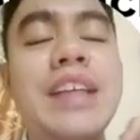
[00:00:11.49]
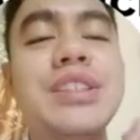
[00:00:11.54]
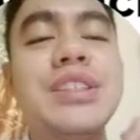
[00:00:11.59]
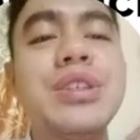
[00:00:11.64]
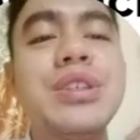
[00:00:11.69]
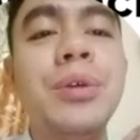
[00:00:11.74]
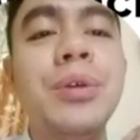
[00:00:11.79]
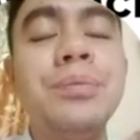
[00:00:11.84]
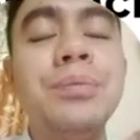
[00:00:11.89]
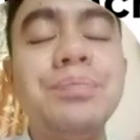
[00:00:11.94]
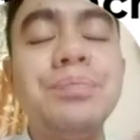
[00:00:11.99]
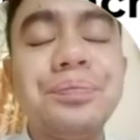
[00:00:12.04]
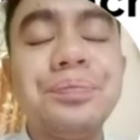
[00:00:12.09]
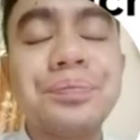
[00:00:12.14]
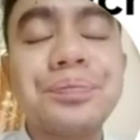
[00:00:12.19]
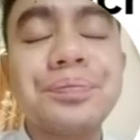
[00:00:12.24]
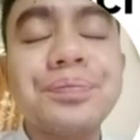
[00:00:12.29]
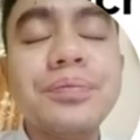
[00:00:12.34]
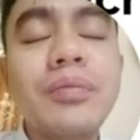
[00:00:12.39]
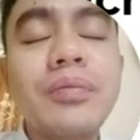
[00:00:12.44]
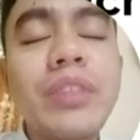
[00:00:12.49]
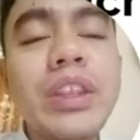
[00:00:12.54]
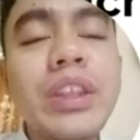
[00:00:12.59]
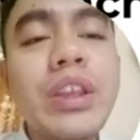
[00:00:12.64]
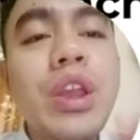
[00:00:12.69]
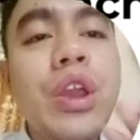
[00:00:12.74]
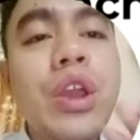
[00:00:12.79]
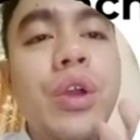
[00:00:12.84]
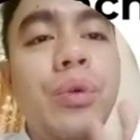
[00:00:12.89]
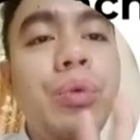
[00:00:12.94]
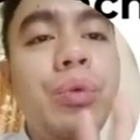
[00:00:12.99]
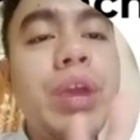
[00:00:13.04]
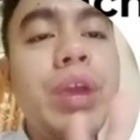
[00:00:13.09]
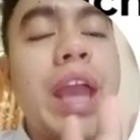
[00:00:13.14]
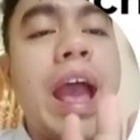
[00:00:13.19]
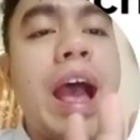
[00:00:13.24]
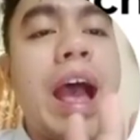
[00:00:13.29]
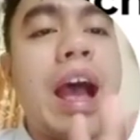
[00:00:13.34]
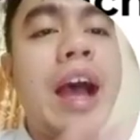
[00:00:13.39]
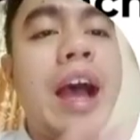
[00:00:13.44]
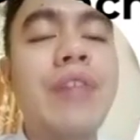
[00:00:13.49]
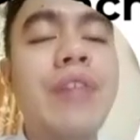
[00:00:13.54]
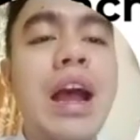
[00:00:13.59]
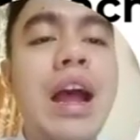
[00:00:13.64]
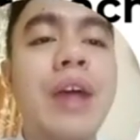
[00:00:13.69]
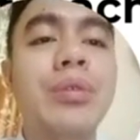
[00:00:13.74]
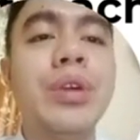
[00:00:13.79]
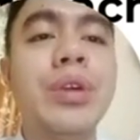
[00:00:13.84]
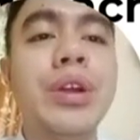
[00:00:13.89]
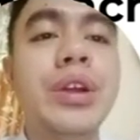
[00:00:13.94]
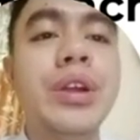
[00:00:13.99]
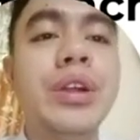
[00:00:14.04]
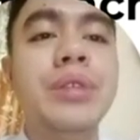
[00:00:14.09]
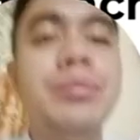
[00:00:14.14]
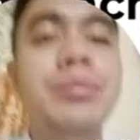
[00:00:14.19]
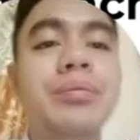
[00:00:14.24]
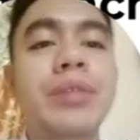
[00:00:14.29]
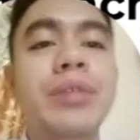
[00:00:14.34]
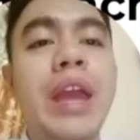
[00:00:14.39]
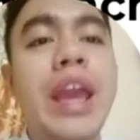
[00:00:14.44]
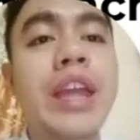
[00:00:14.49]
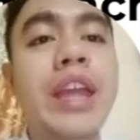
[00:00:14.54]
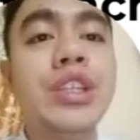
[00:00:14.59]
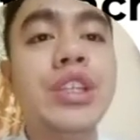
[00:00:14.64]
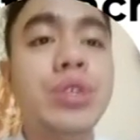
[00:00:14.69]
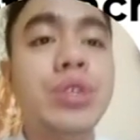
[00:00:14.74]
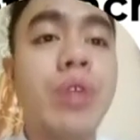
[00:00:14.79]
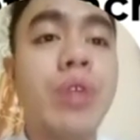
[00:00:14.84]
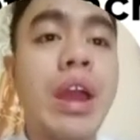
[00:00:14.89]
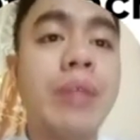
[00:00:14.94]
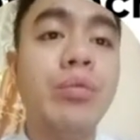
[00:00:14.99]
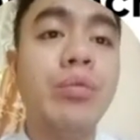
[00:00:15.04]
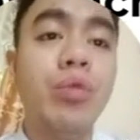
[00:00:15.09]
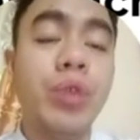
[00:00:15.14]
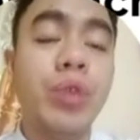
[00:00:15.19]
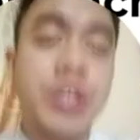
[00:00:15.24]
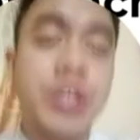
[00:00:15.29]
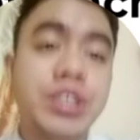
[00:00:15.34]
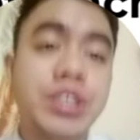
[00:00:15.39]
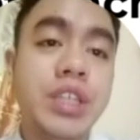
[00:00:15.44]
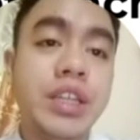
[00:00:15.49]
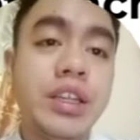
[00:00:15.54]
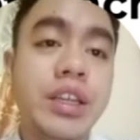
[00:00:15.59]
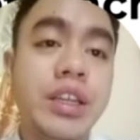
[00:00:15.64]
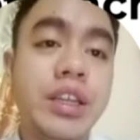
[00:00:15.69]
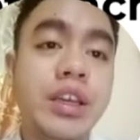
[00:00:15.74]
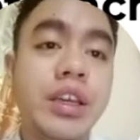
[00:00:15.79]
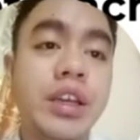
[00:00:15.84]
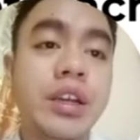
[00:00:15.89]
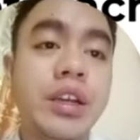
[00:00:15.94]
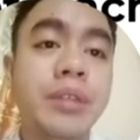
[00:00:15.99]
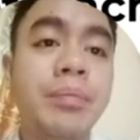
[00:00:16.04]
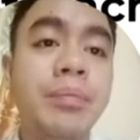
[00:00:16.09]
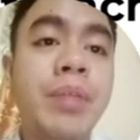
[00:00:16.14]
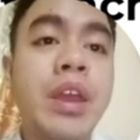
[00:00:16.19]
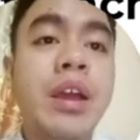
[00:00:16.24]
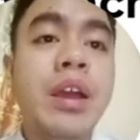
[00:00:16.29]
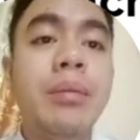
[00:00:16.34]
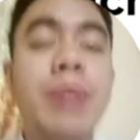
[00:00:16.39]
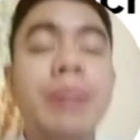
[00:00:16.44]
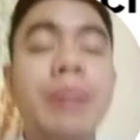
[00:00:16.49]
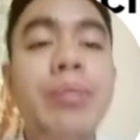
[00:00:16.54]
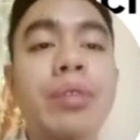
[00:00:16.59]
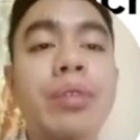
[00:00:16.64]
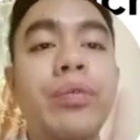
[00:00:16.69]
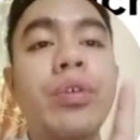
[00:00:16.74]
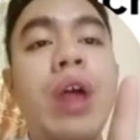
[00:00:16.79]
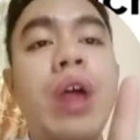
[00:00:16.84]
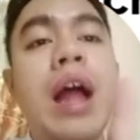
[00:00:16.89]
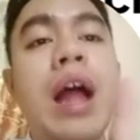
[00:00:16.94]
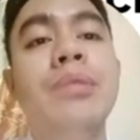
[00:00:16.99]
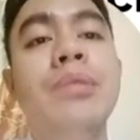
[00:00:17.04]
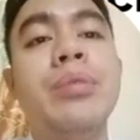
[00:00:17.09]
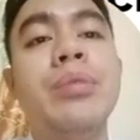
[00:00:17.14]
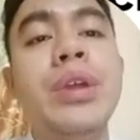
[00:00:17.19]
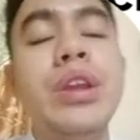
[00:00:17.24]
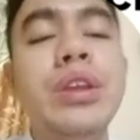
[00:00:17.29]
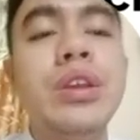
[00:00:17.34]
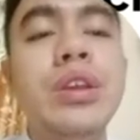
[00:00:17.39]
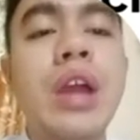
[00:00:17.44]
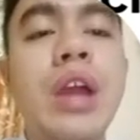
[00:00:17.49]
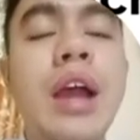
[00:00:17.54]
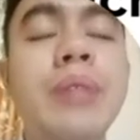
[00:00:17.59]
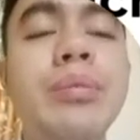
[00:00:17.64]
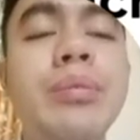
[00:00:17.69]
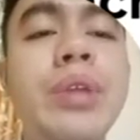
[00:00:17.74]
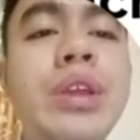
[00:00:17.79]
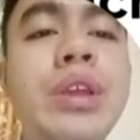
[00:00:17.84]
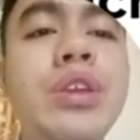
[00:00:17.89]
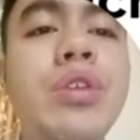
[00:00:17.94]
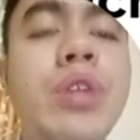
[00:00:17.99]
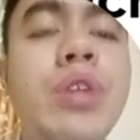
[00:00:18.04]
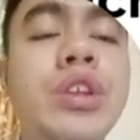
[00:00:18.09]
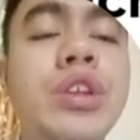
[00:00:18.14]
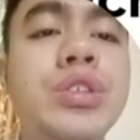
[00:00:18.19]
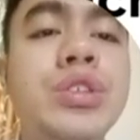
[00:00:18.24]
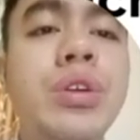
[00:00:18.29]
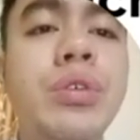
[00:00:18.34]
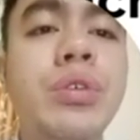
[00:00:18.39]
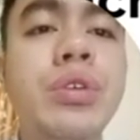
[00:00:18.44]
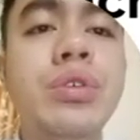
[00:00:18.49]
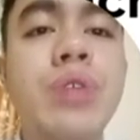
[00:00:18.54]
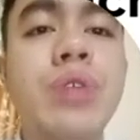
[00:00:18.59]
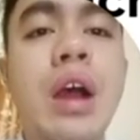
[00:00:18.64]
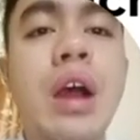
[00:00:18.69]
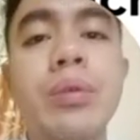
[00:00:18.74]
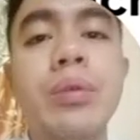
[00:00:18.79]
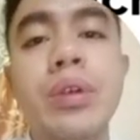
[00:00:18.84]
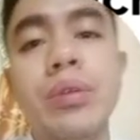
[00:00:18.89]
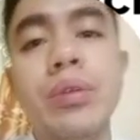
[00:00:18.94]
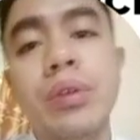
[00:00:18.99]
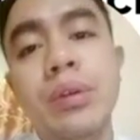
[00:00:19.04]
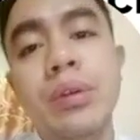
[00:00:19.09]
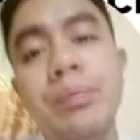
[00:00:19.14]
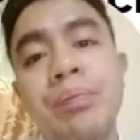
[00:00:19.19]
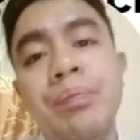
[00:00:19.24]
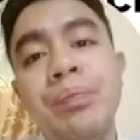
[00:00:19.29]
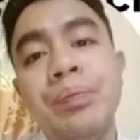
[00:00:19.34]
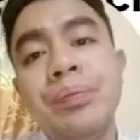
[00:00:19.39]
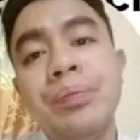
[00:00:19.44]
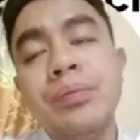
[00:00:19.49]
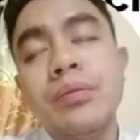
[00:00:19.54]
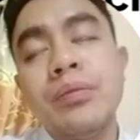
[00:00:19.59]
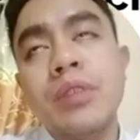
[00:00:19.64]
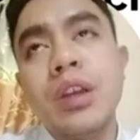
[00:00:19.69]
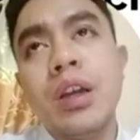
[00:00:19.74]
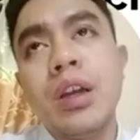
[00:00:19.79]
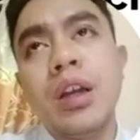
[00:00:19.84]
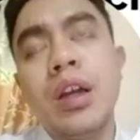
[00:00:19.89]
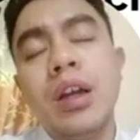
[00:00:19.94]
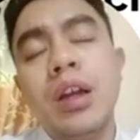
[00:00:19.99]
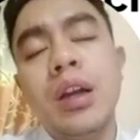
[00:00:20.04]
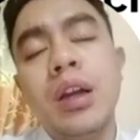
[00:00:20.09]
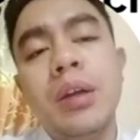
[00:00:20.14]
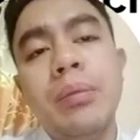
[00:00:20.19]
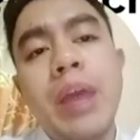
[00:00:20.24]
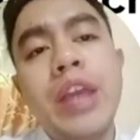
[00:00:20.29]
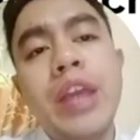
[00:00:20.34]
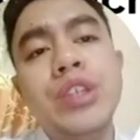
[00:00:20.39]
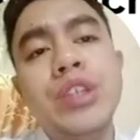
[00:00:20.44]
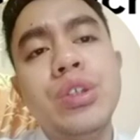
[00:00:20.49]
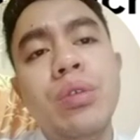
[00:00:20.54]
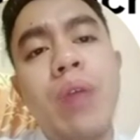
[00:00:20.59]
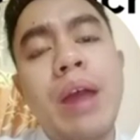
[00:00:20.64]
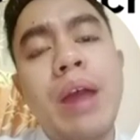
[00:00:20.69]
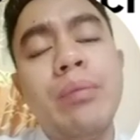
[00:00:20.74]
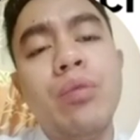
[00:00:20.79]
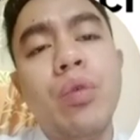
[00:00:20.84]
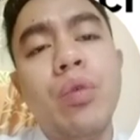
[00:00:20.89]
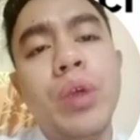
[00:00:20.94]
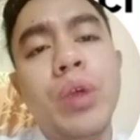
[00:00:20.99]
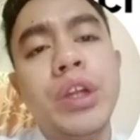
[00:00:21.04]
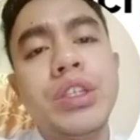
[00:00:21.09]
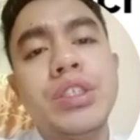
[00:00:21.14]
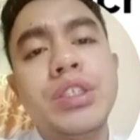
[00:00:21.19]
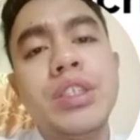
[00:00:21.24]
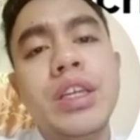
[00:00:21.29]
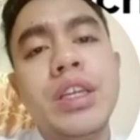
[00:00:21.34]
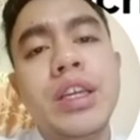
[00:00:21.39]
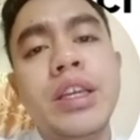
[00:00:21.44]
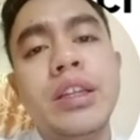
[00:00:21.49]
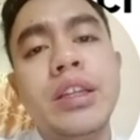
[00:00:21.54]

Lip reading: So, we have our HOM worksheet here. But before I bring you and show you our HOM worksheet,